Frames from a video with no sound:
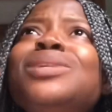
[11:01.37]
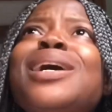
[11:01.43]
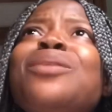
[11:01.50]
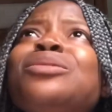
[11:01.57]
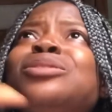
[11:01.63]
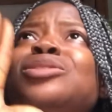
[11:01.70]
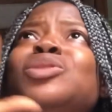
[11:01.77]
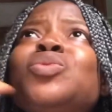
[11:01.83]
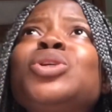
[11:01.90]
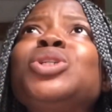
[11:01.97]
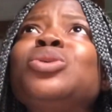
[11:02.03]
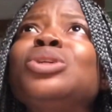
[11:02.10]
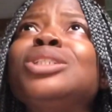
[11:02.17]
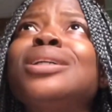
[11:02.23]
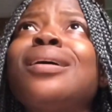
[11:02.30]
the whole
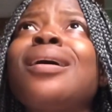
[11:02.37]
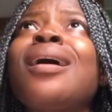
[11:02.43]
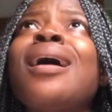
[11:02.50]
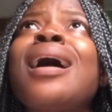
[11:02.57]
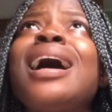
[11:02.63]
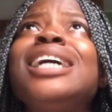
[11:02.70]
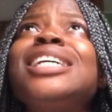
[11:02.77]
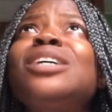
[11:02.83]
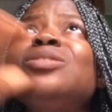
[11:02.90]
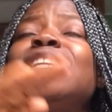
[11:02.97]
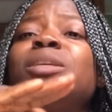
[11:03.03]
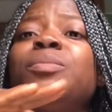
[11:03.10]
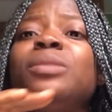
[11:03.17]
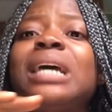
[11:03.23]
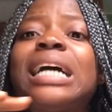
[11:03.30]
situation. I have no
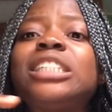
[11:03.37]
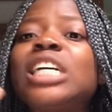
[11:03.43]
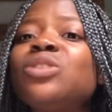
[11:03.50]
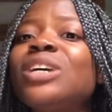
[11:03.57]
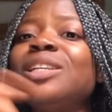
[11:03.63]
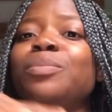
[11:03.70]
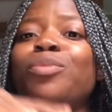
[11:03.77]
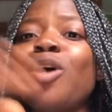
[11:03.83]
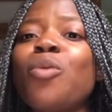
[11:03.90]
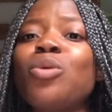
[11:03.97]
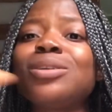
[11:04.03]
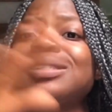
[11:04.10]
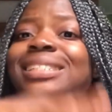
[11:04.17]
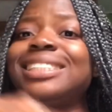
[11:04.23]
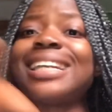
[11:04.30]
idea. The boy
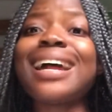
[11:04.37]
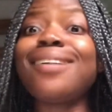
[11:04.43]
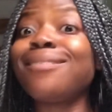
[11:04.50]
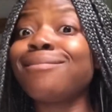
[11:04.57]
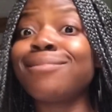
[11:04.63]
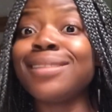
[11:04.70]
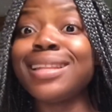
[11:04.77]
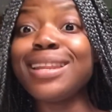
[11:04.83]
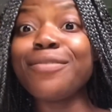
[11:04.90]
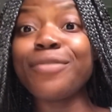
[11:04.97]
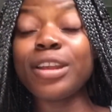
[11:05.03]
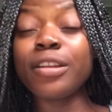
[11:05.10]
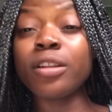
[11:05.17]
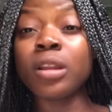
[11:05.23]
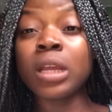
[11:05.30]
was
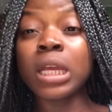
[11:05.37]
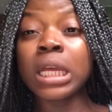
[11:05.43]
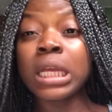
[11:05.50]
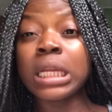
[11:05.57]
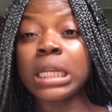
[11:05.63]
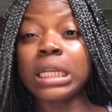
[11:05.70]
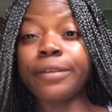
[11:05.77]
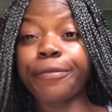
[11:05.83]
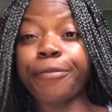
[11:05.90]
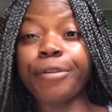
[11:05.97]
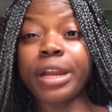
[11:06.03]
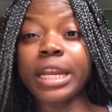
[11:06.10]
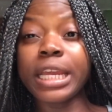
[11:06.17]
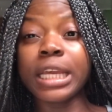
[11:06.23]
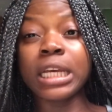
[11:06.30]
living
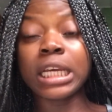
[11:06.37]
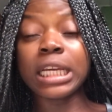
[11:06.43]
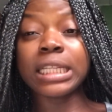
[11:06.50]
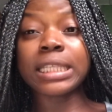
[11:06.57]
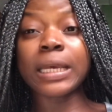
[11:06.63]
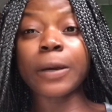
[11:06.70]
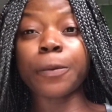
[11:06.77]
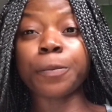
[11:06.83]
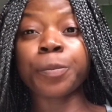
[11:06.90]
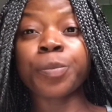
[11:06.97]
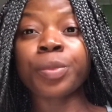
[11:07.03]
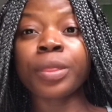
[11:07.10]
freely in town.